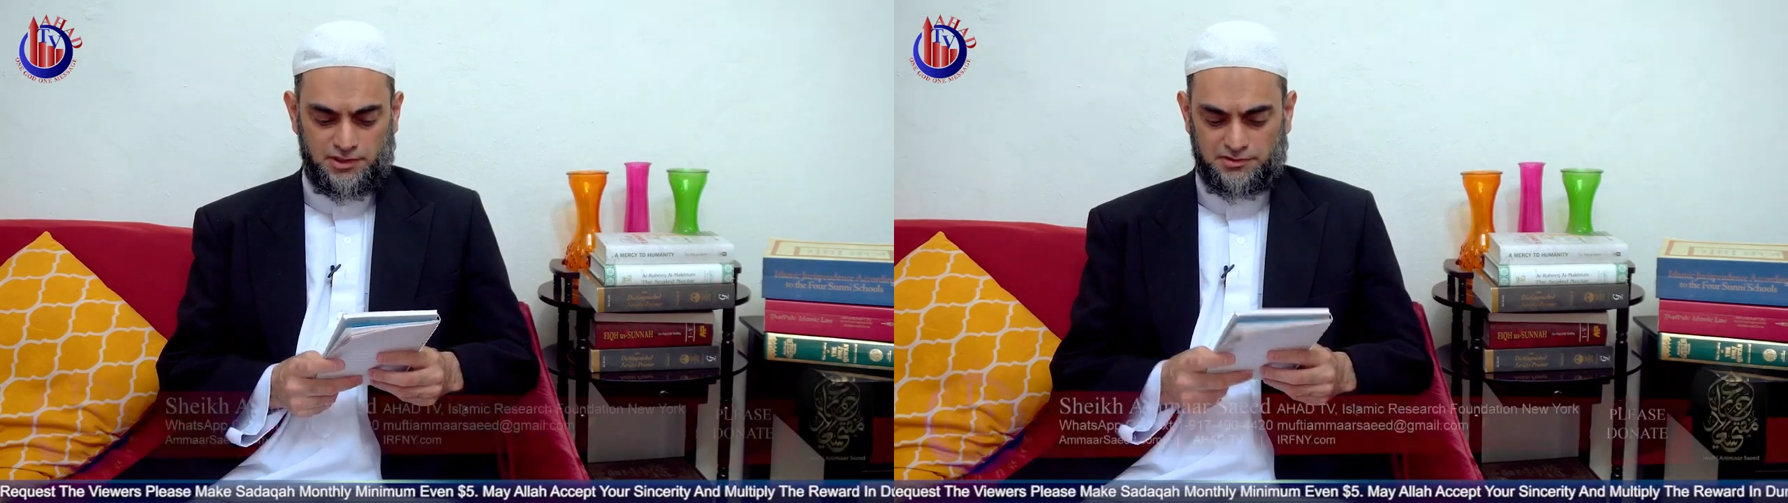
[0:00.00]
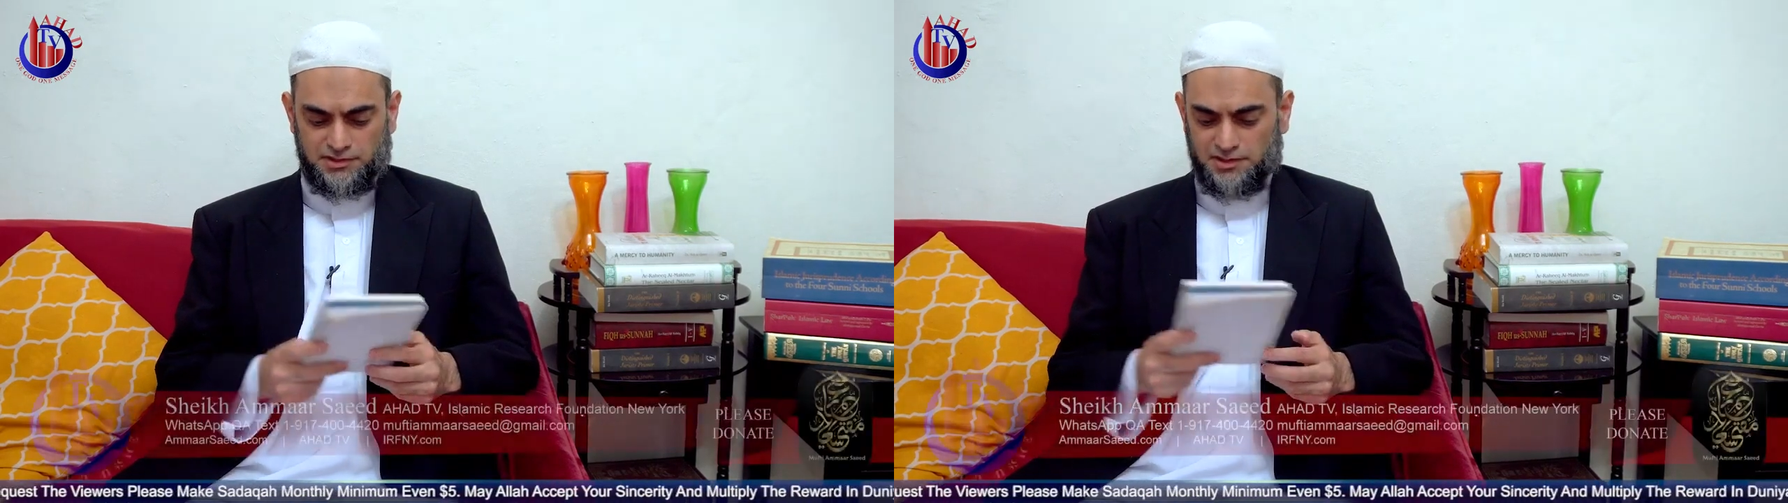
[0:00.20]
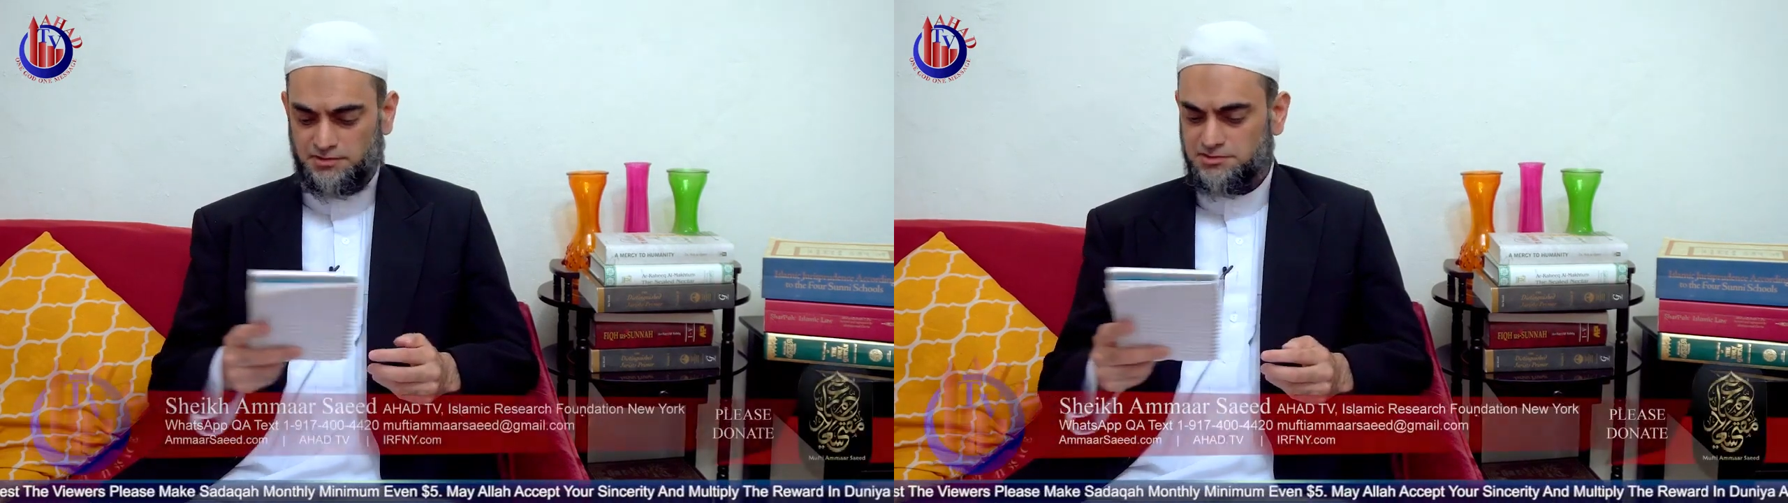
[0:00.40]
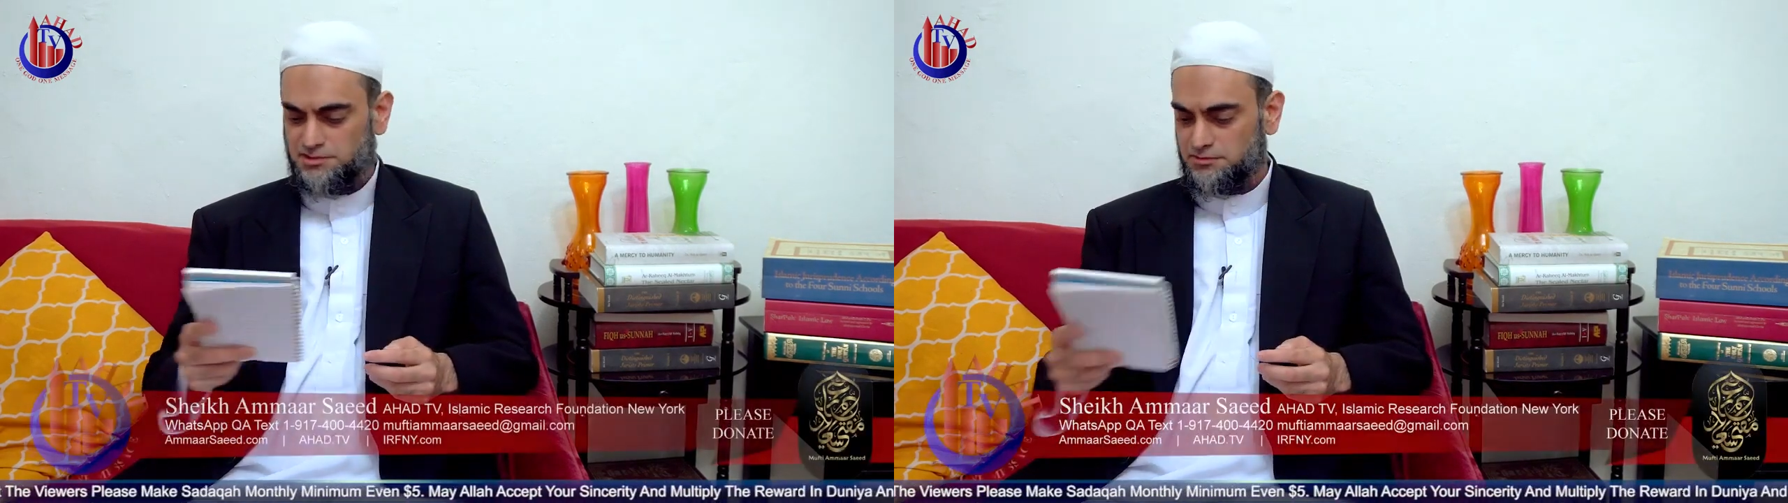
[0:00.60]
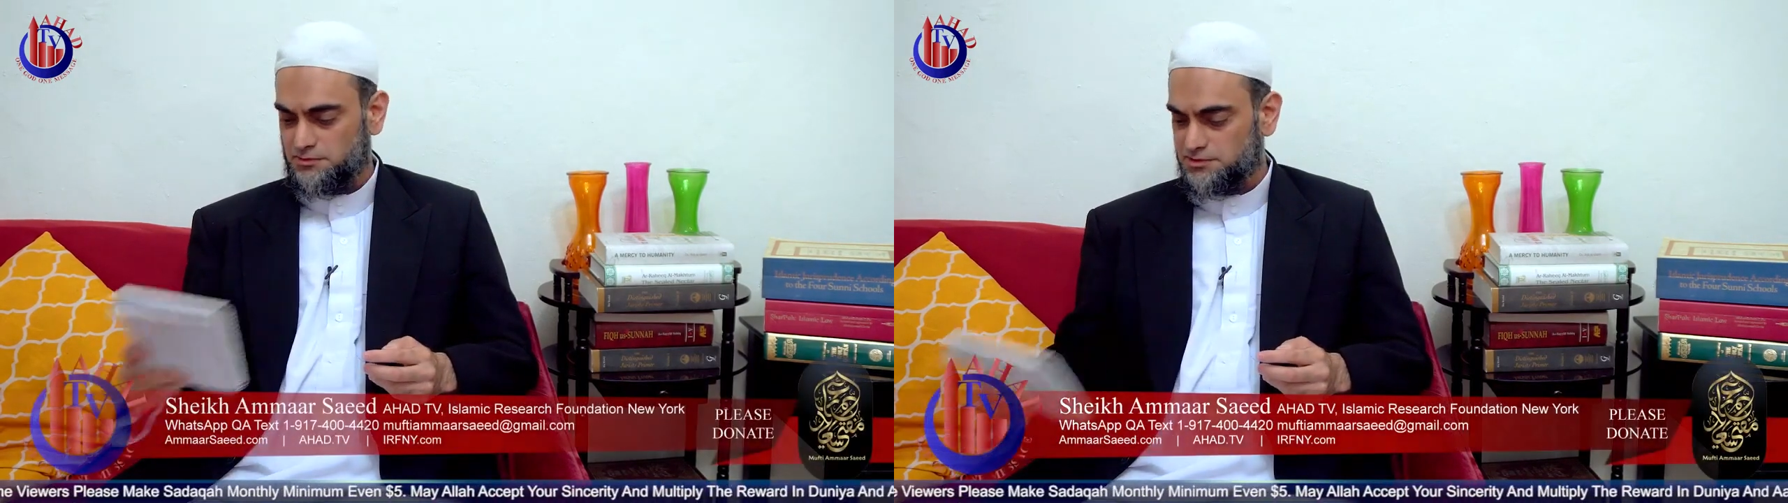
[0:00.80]
I think I
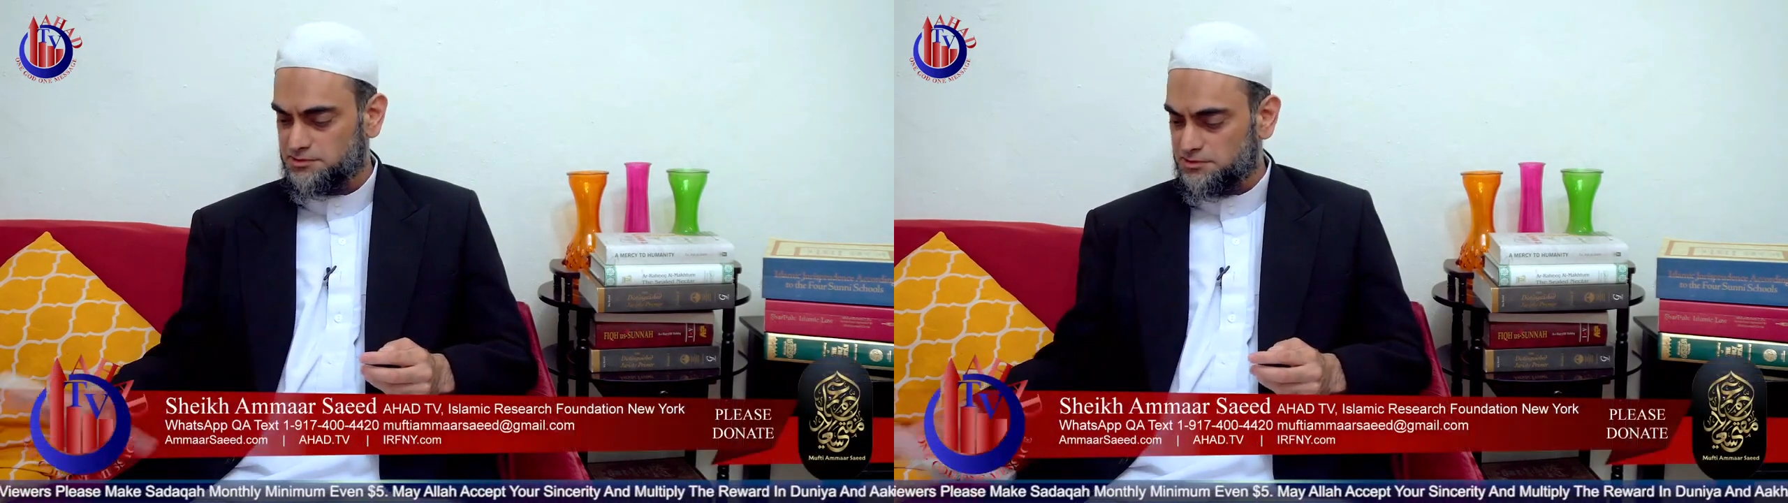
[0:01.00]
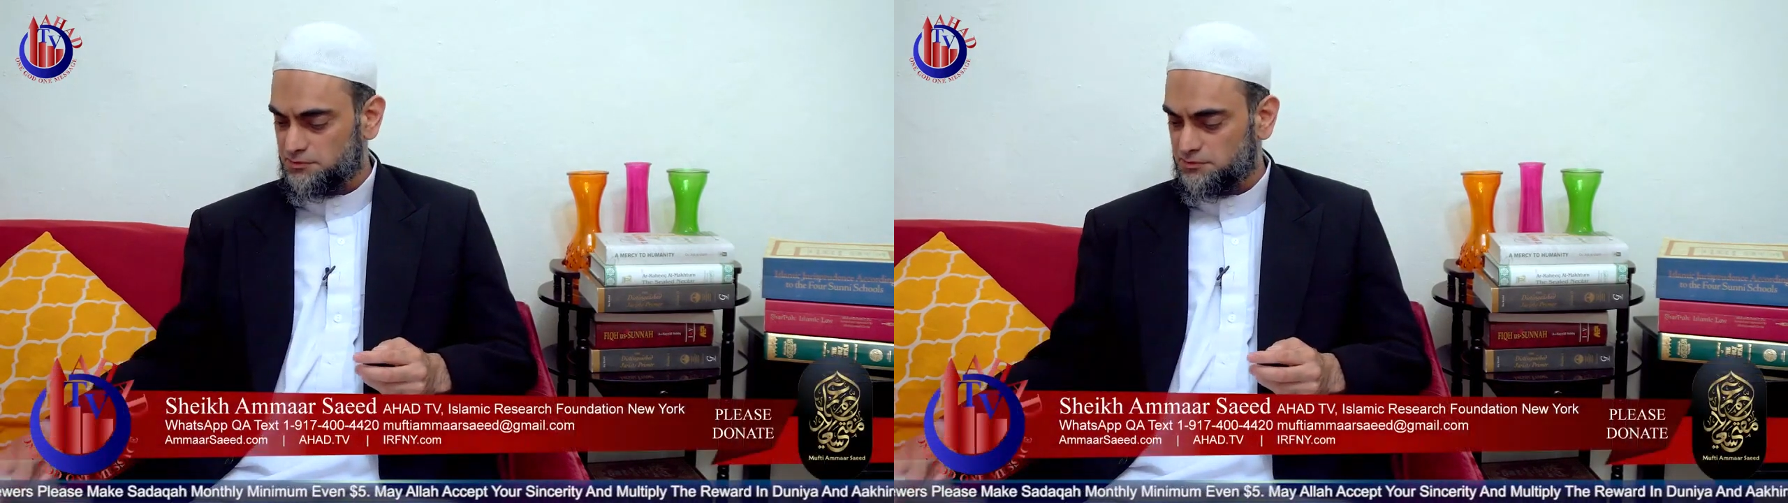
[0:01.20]
understand the question.